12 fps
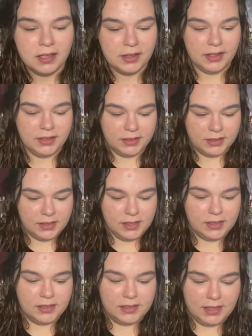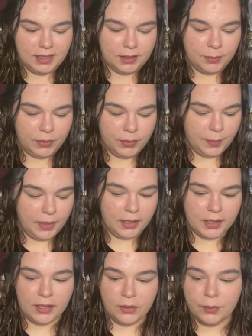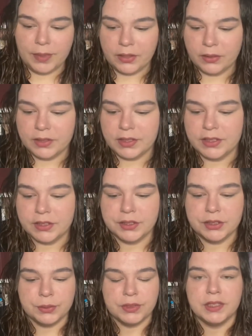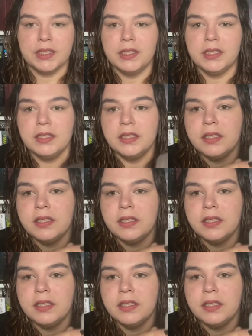Let's see, let's take them out of the pocket. Oh my god, these are so stunning.